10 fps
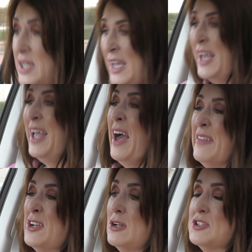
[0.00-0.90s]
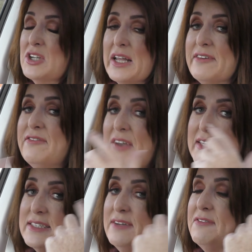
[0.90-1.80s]
And then I'd also like a
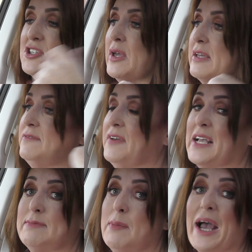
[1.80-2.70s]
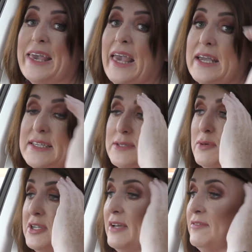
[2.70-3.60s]
facelift so I can fix my baggy eyes and
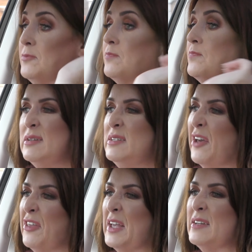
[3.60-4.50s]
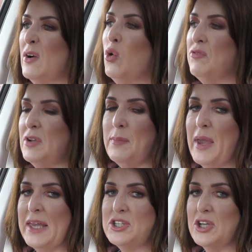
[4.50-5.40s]
what have you. Nothing overly
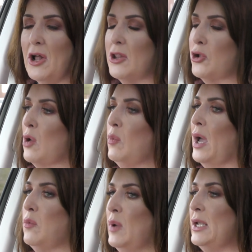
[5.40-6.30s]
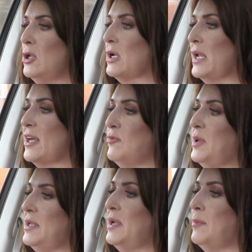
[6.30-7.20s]
major, although I will look like I've
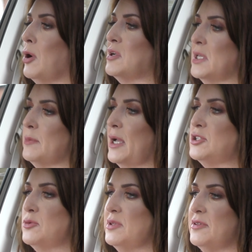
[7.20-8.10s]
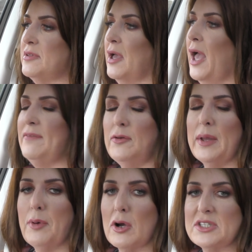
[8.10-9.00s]
been in a boxing match with a
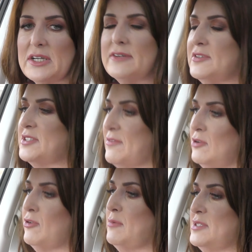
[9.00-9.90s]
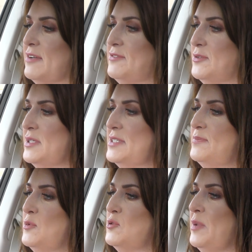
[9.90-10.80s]
heavyweight boxer for several rounds afterwards,
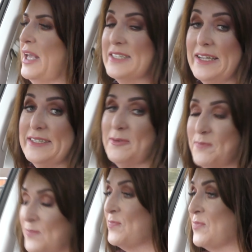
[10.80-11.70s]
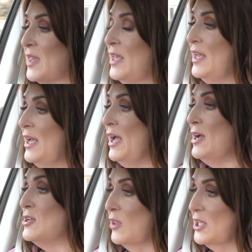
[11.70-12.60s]
which would be exciting.
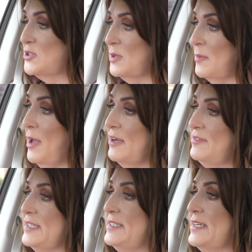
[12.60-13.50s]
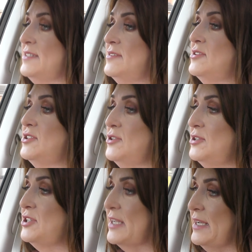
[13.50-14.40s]
So that's what I'm having done
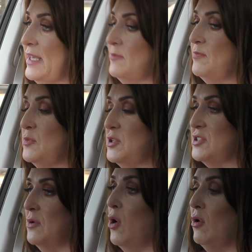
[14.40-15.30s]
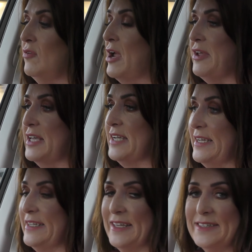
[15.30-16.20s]
surgically, which is all very
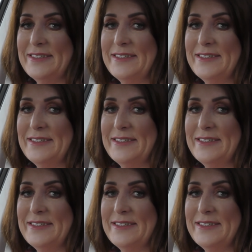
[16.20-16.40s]
exciting.